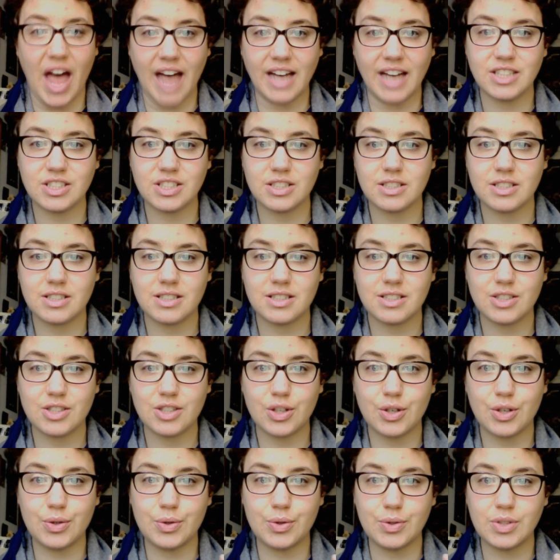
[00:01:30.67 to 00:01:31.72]
that
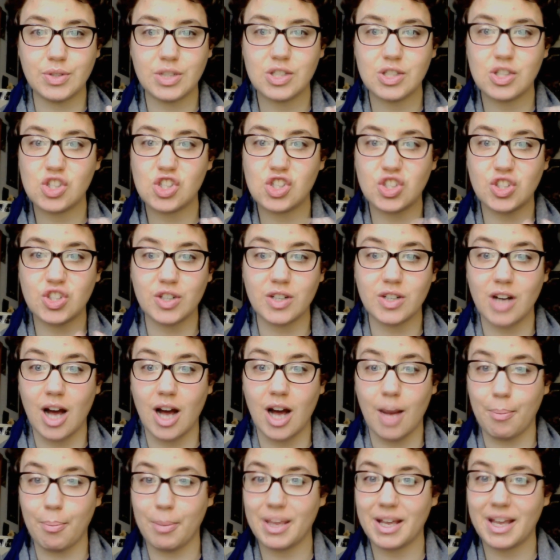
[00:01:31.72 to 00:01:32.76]
could stir
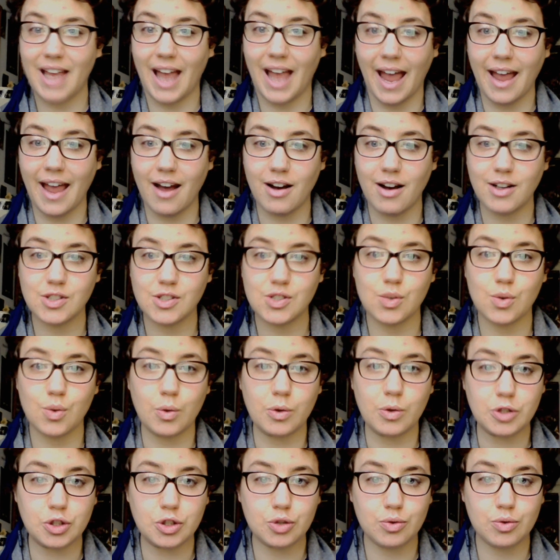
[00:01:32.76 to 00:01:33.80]
up chaos
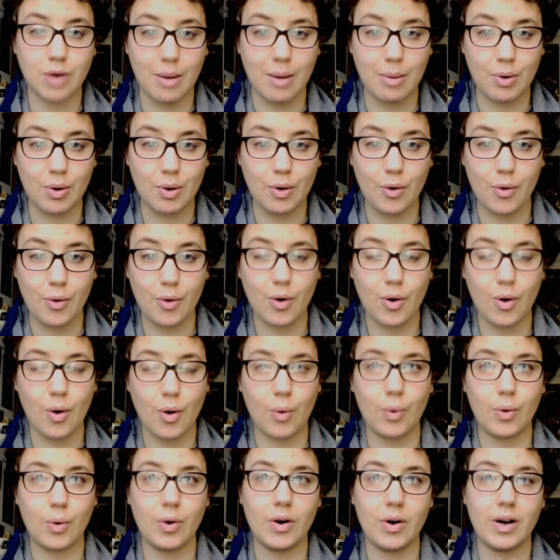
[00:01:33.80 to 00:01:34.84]
or trouble
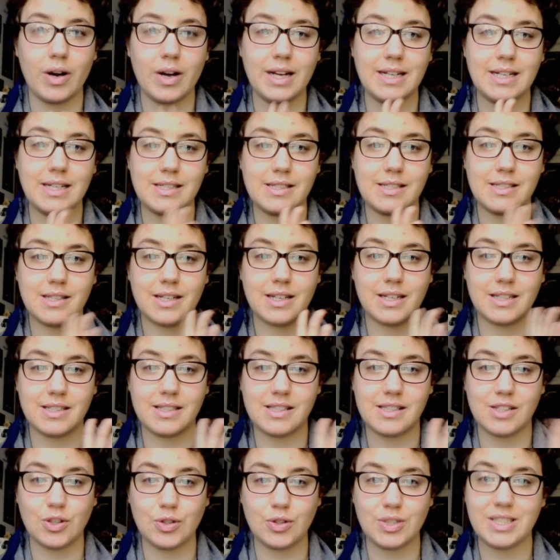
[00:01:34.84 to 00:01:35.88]
or is
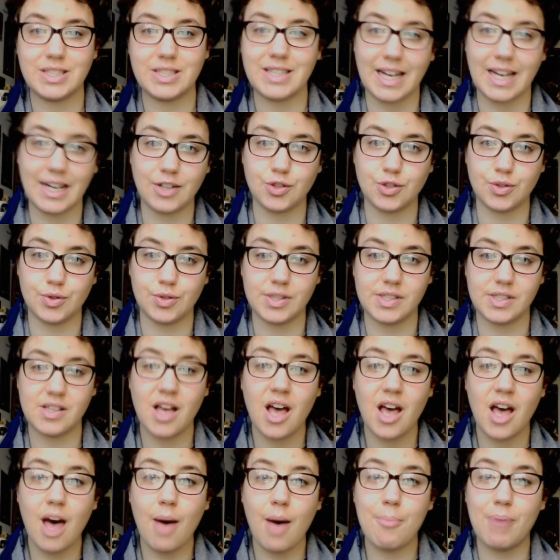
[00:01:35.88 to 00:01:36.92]
considered dangerous
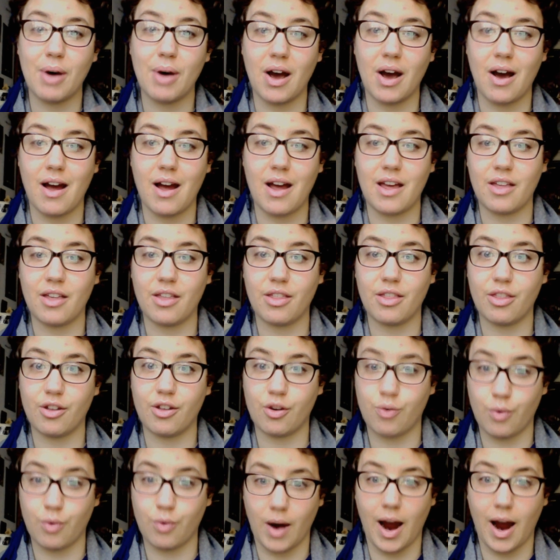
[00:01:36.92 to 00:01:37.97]
by the
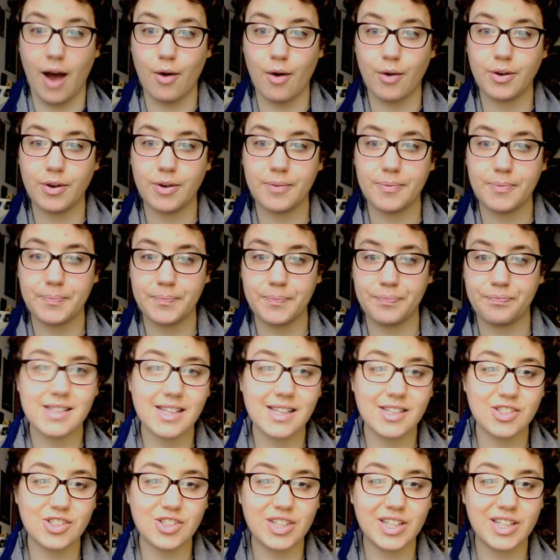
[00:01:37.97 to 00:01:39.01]
crown.
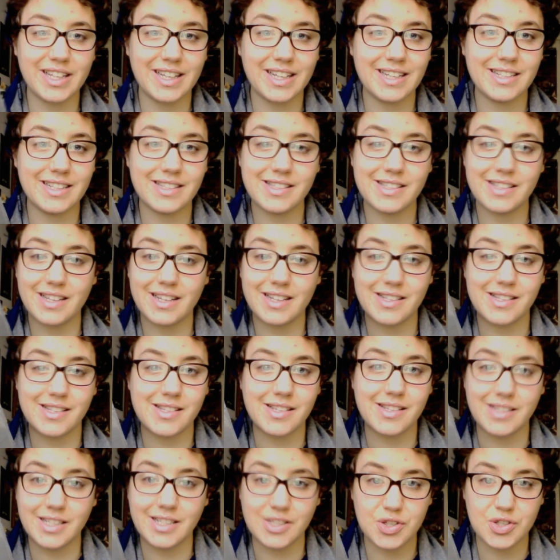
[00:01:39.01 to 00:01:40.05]
Essentially, it's a
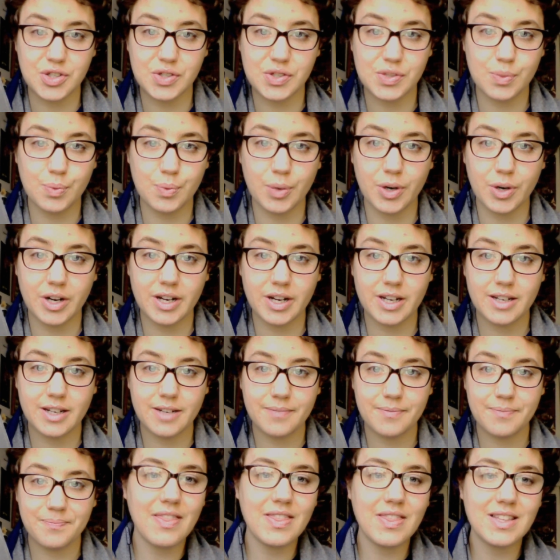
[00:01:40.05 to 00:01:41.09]
seditious work.
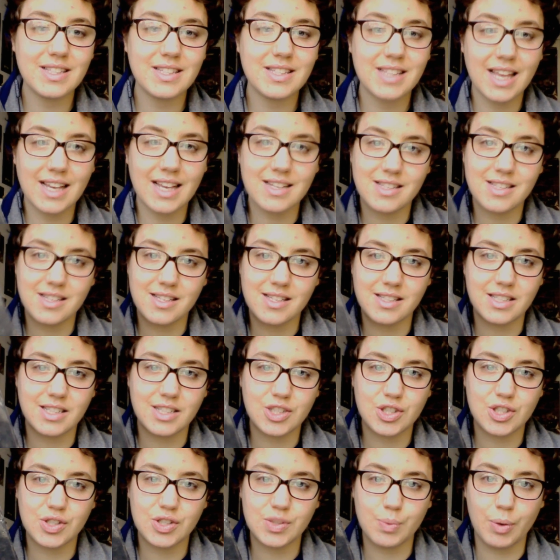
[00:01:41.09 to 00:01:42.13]
In this case, the
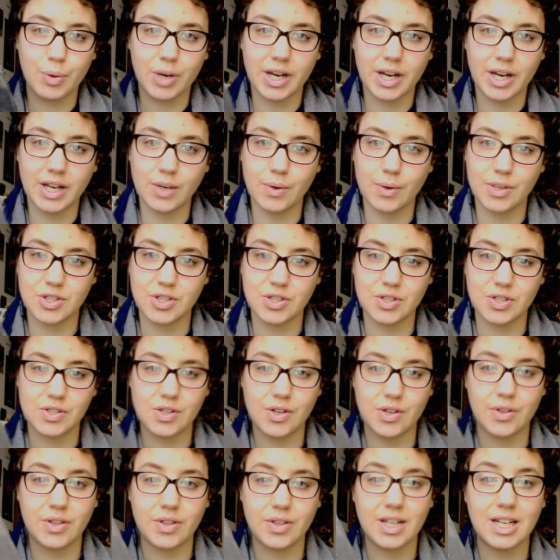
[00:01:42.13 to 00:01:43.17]
seditious work in question
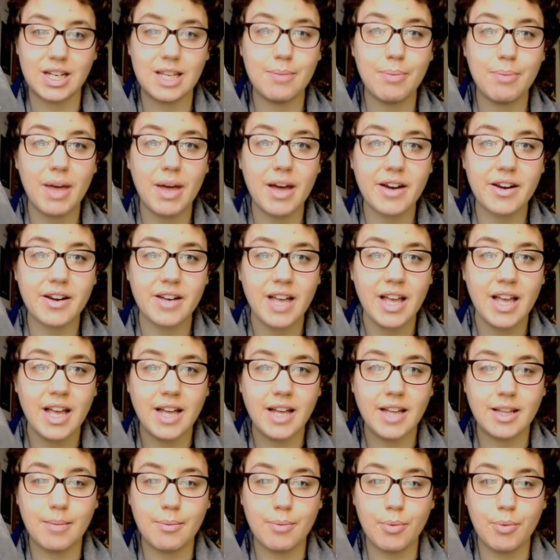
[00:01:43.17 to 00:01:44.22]
is called the Liber
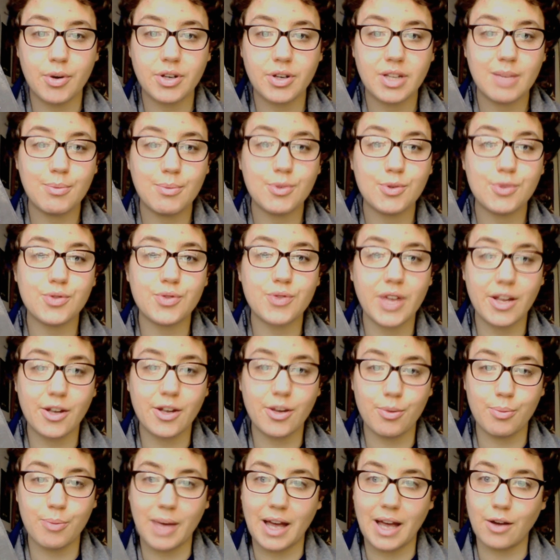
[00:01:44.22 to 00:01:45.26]
de Mortibus
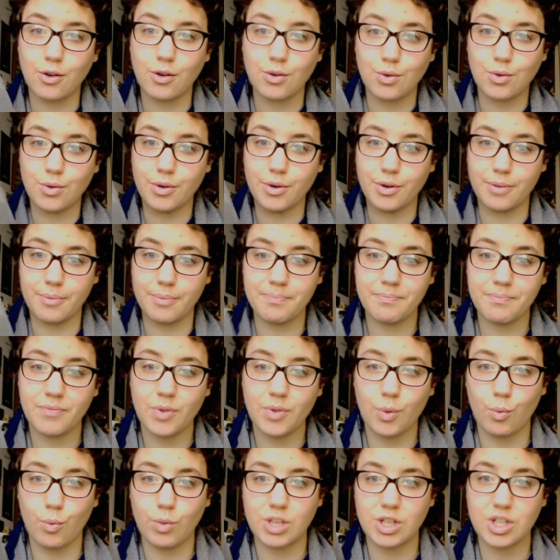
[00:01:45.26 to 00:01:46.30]
Regum Angulorum,
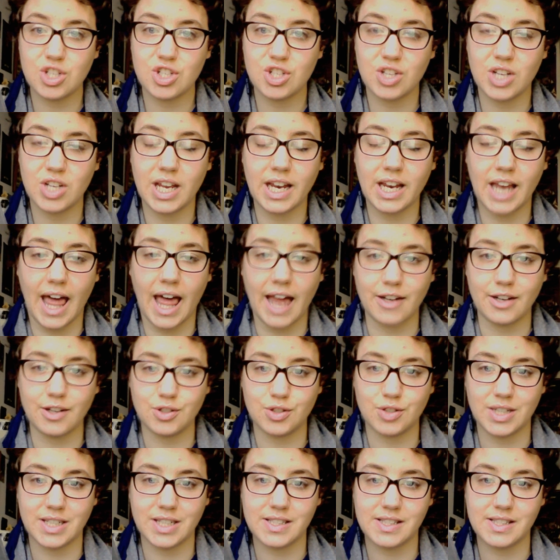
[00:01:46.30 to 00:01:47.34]
which in
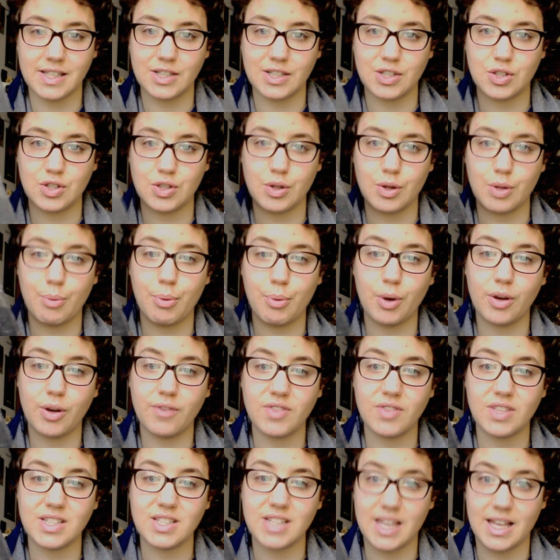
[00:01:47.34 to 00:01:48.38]
Latin translates to the Book
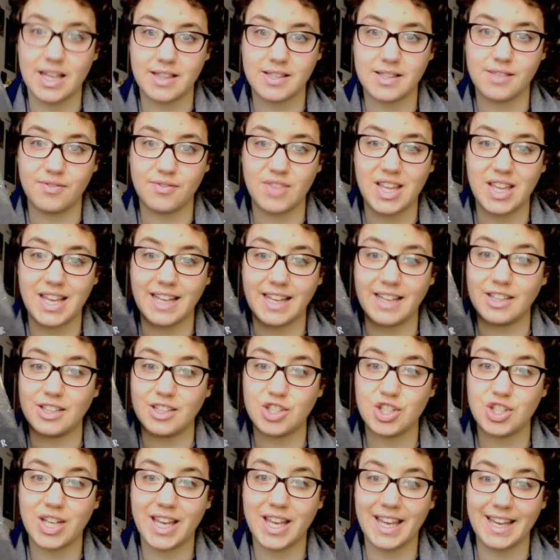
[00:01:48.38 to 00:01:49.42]
of the Deaths of the
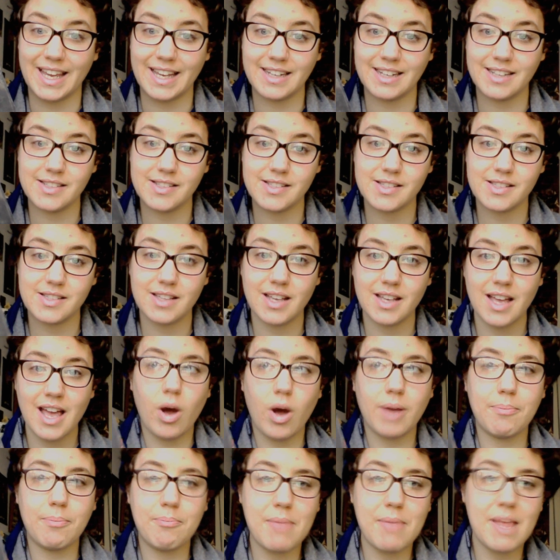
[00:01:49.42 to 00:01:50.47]
English Kings.
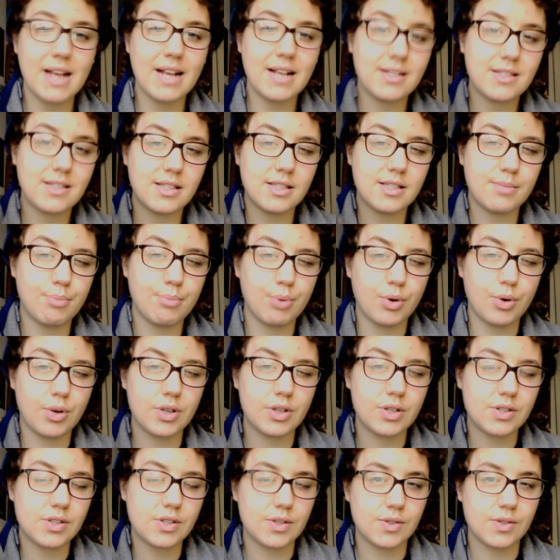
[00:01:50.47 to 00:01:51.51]
What makes this
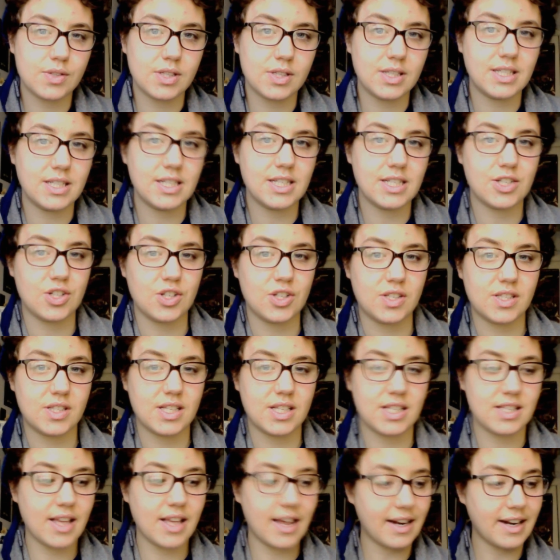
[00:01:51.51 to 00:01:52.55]
book so
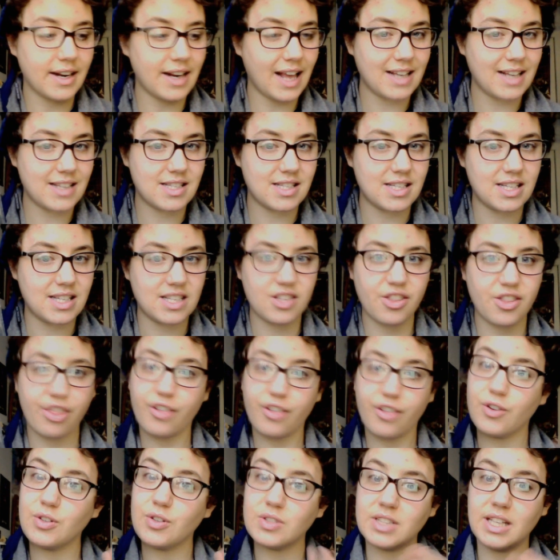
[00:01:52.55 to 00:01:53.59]
seditious is that it has these
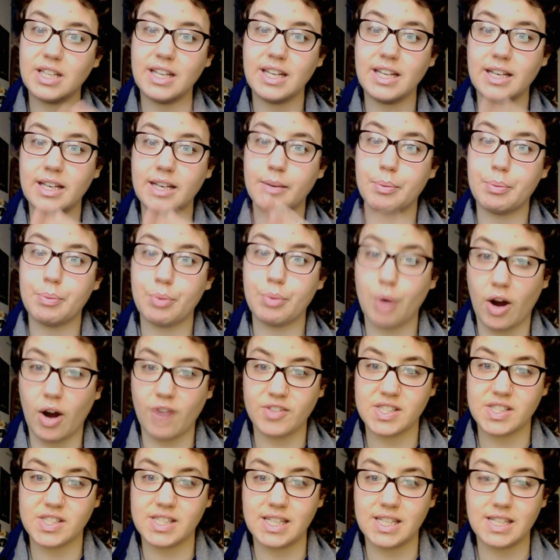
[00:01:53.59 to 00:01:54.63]
13
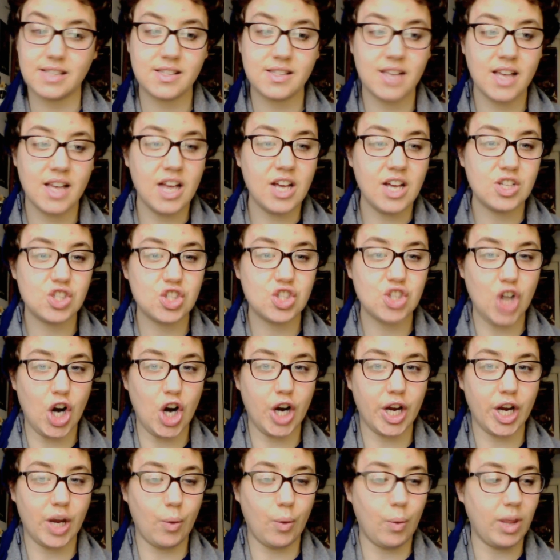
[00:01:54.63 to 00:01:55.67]
prophecies,
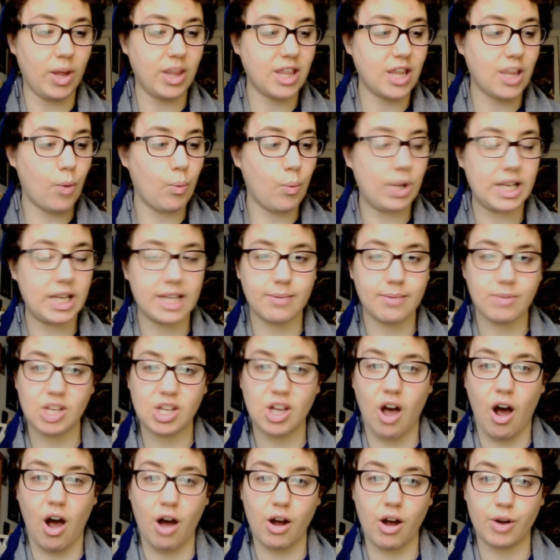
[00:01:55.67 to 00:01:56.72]
starting with William the
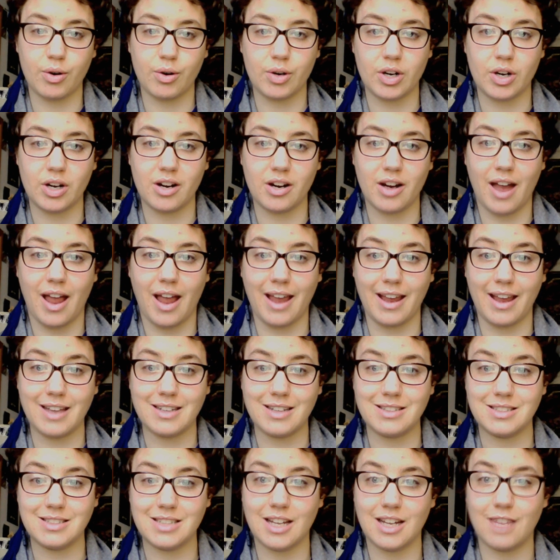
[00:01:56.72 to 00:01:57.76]
Conqueror,
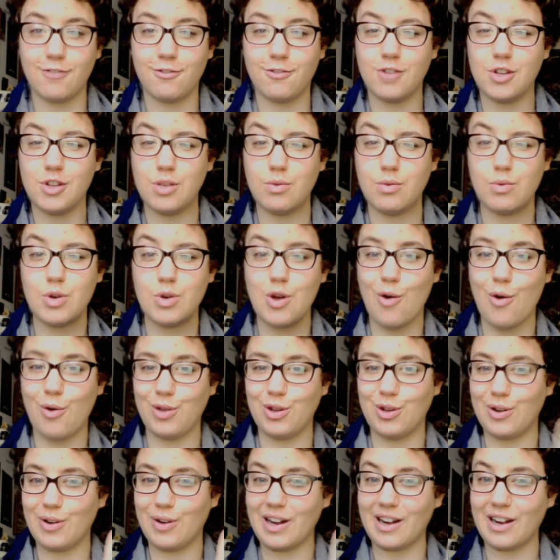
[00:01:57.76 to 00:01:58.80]
and if you know
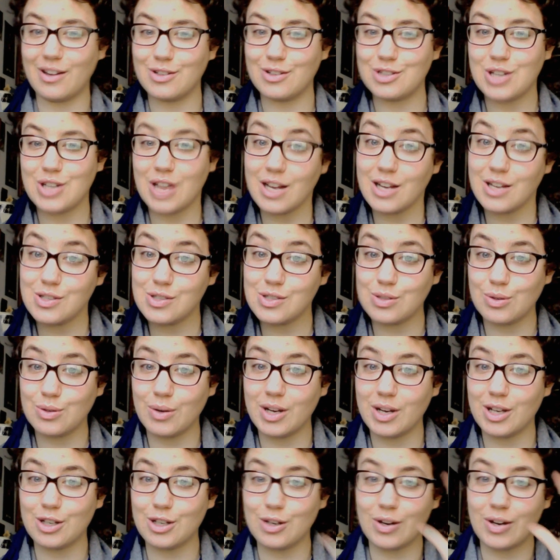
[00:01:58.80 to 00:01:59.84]
your English
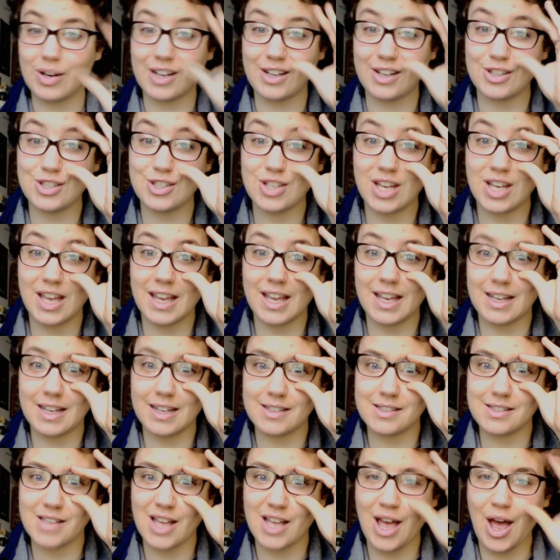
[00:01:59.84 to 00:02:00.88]
history and your English
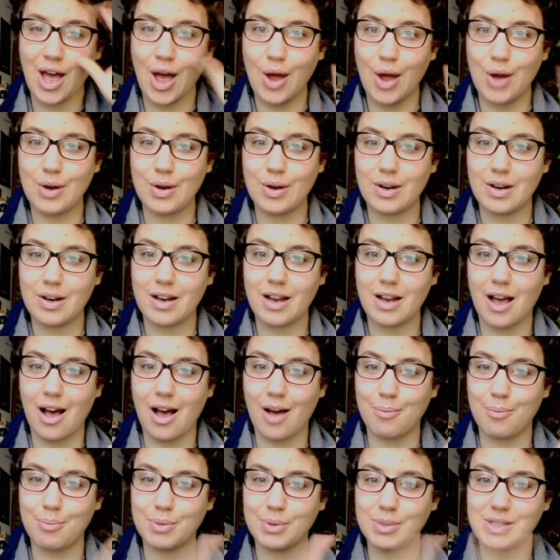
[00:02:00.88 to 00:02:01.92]
kings,
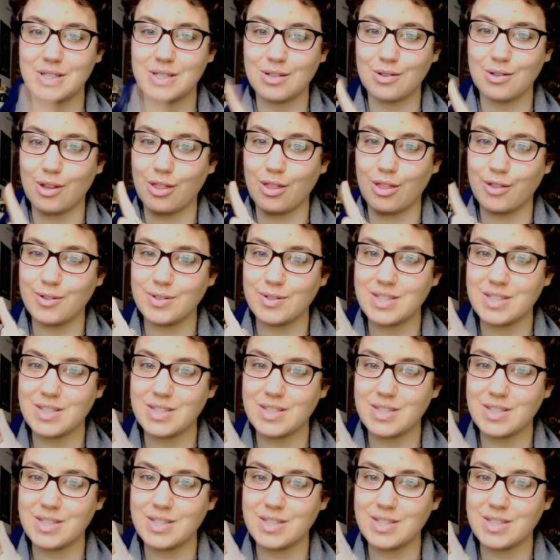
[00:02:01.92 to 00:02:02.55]
up until the